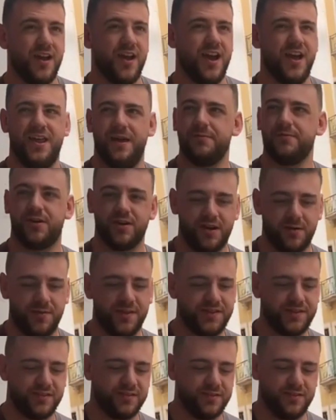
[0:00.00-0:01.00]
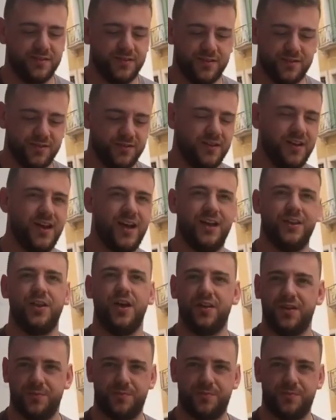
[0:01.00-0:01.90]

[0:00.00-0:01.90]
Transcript: and I'm gonna meet another